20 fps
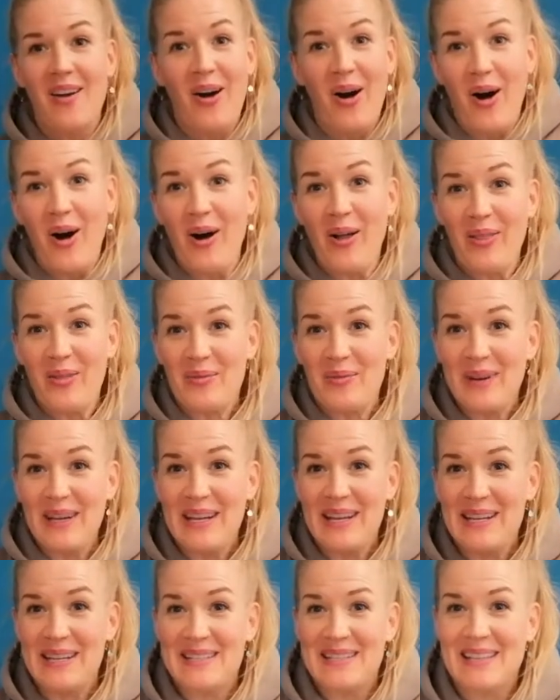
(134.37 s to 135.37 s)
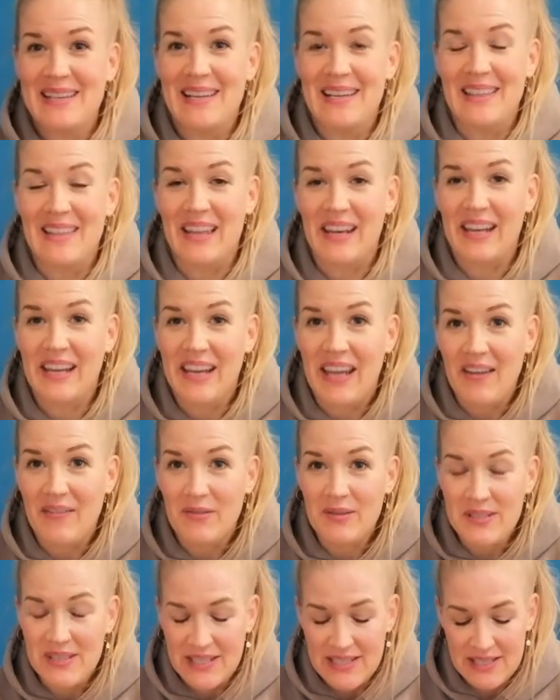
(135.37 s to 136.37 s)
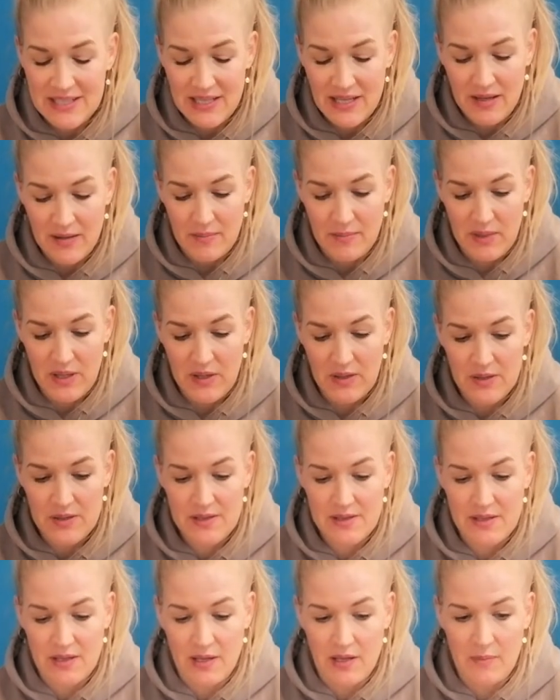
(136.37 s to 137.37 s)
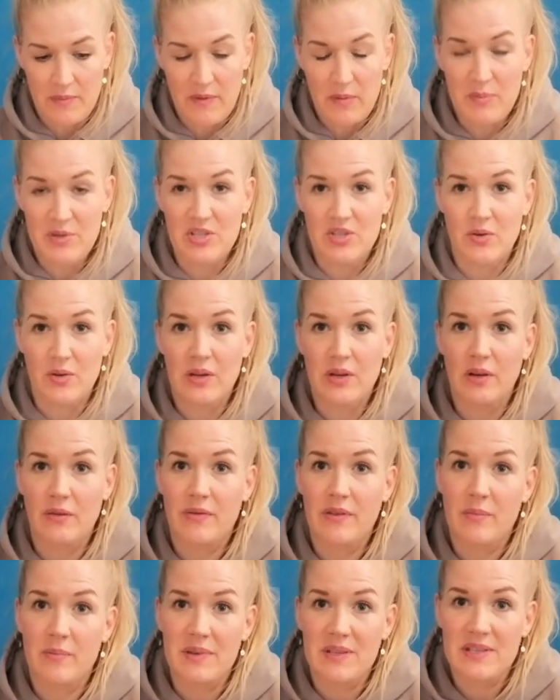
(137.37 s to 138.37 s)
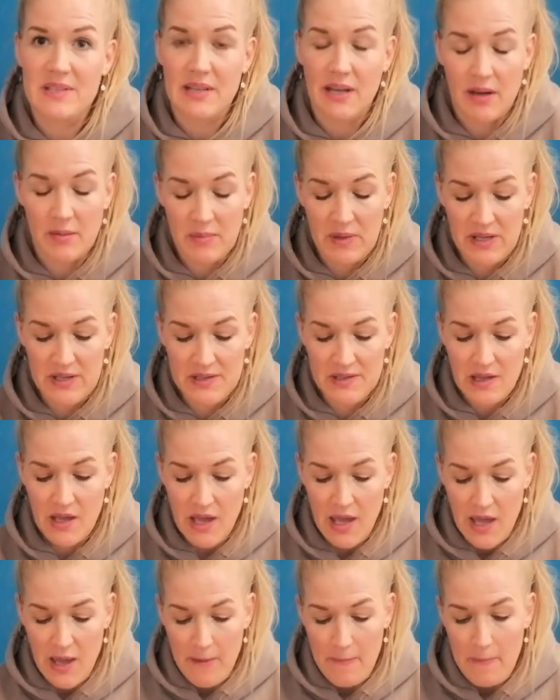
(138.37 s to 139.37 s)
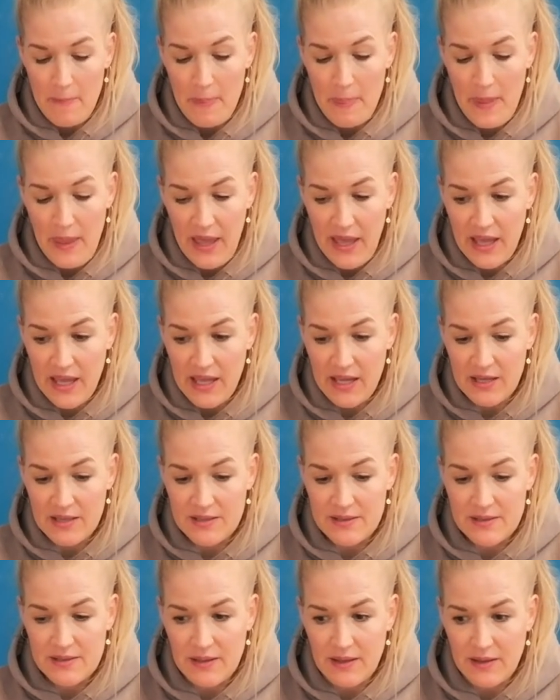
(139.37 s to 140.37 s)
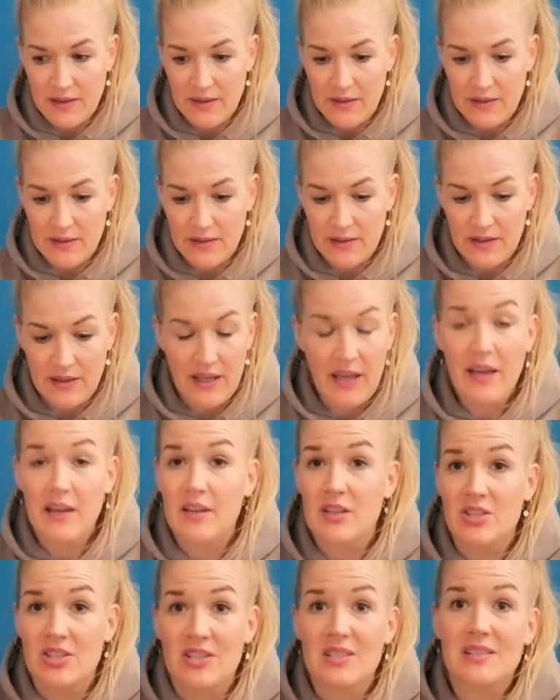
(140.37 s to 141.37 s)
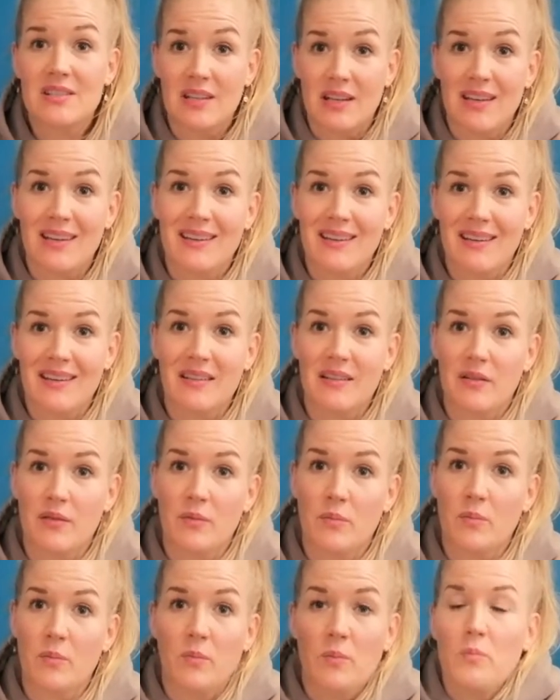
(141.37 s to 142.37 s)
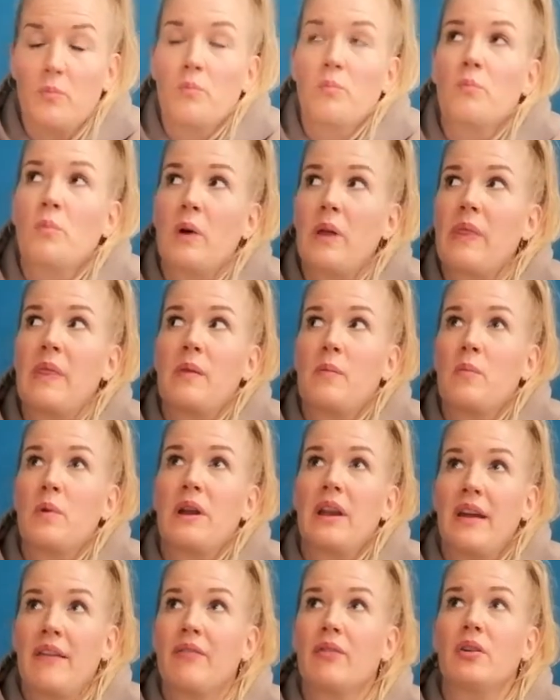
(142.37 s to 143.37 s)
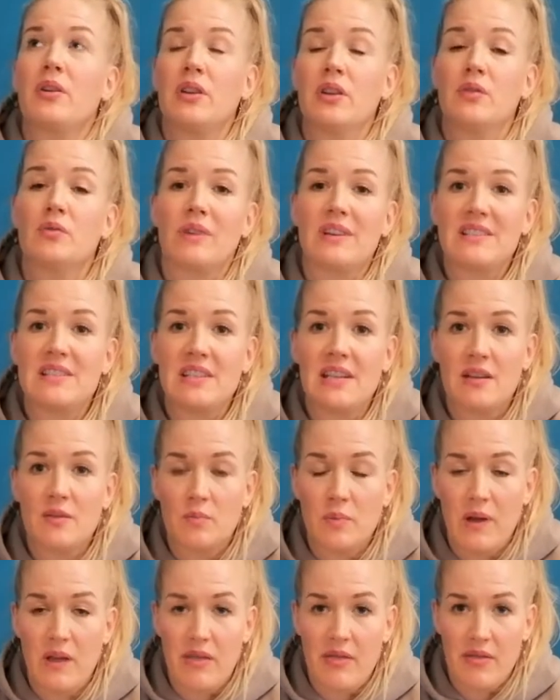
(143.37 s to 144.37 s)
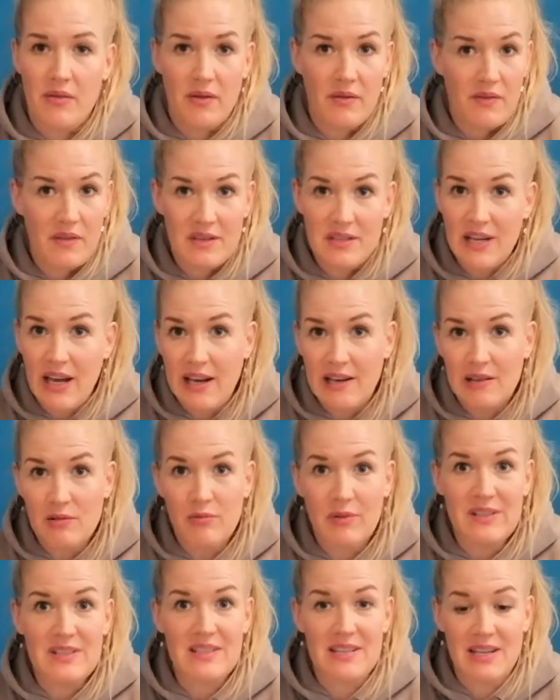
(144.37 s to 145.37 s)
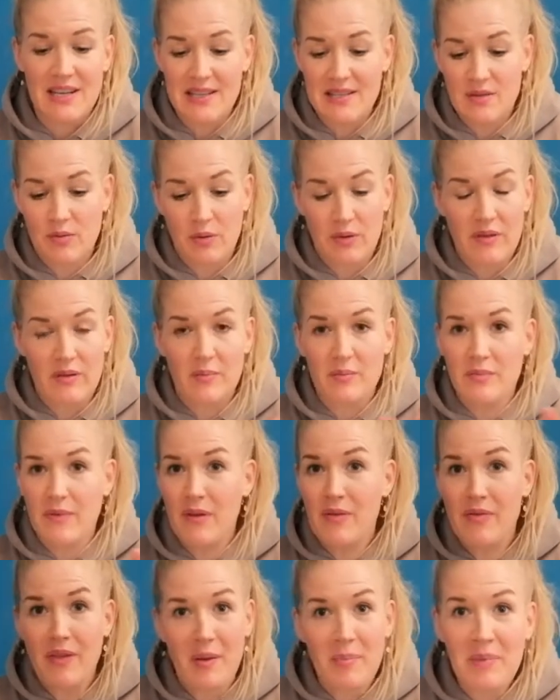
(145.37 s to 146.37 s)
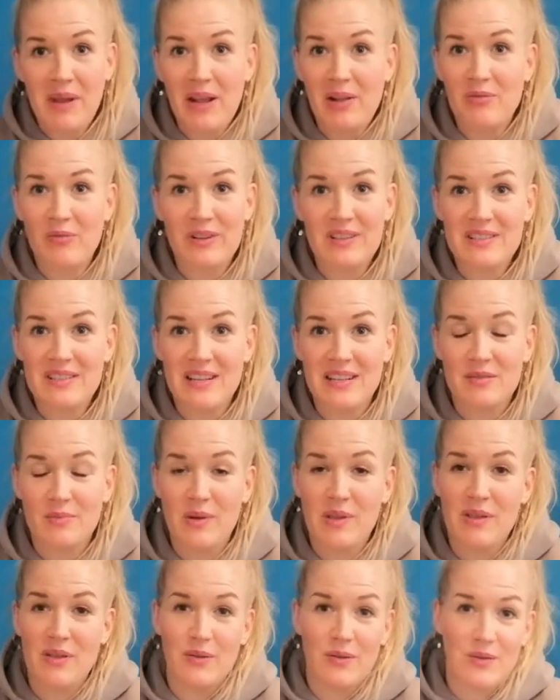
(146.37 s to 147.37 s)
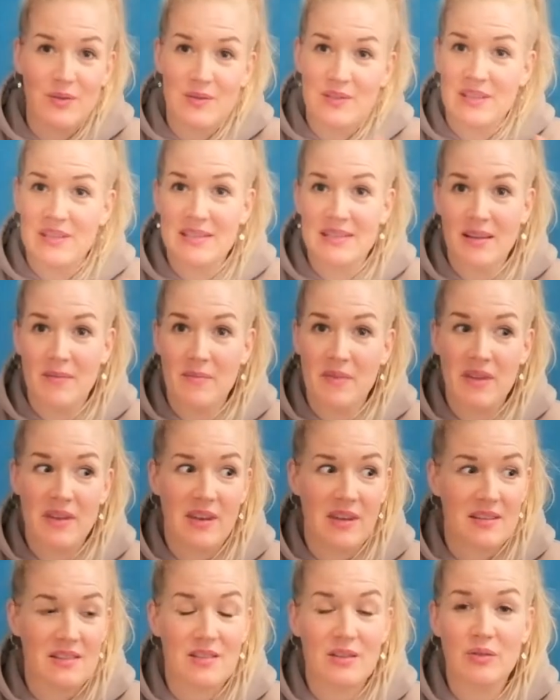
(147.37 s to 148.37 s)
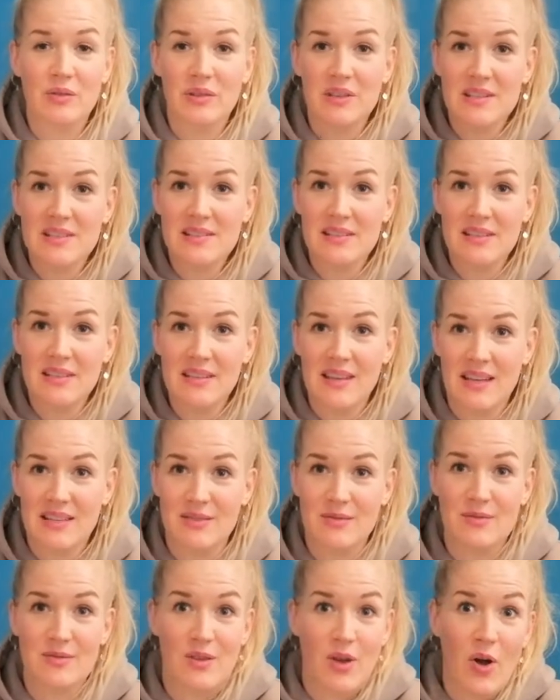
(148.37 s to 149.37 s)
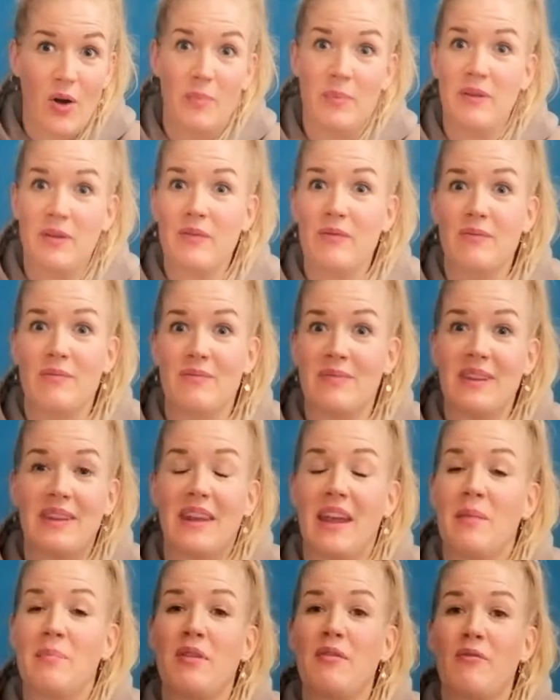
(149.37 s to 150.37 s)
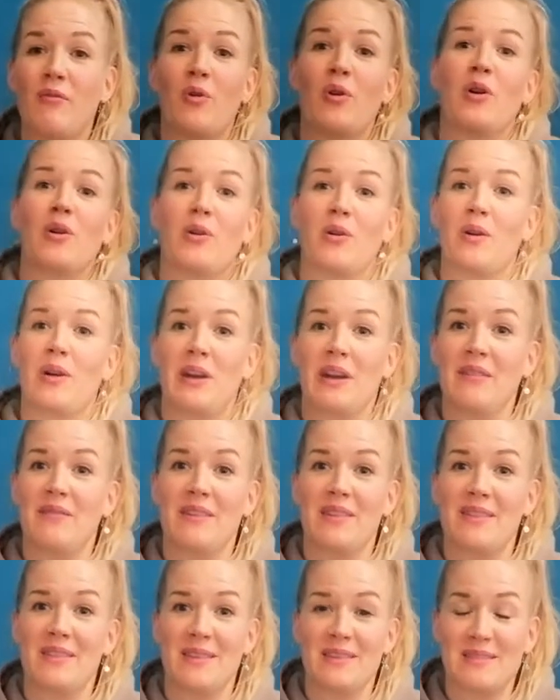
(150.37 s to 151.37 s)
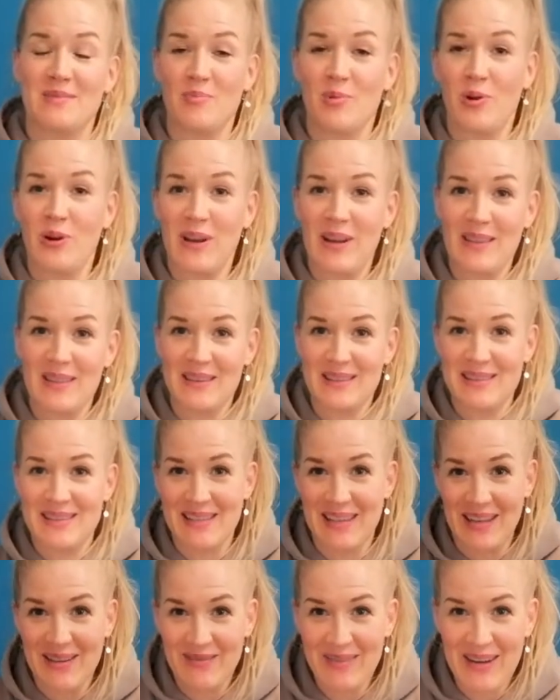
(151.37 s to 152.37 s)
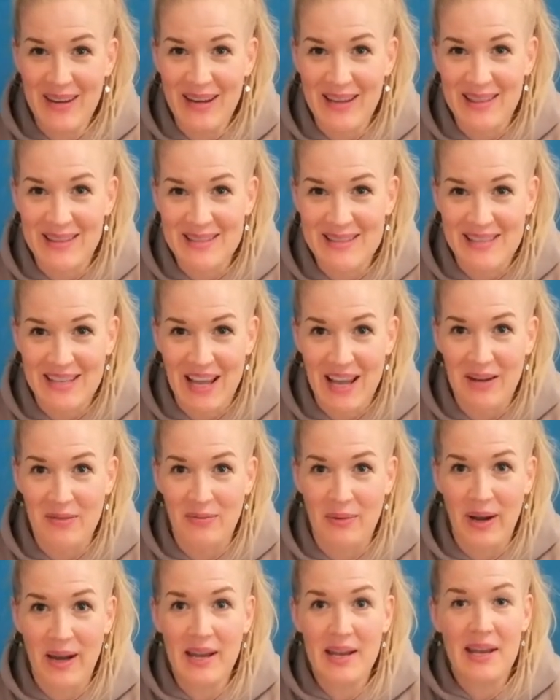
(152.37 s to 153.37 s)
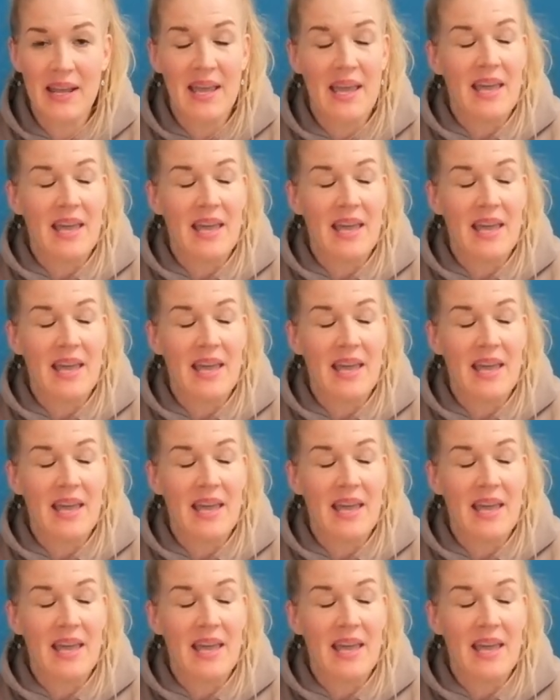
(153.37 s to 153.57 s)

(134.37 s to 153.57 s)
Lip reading: all the readings that I ever did, because the majority of them is timeless. And just whatever you resonate with, the title resonates, or the thumbnail resonates with you. You see something, a synchronicity that you saw the day before, or even this morning, this evening, this night, right?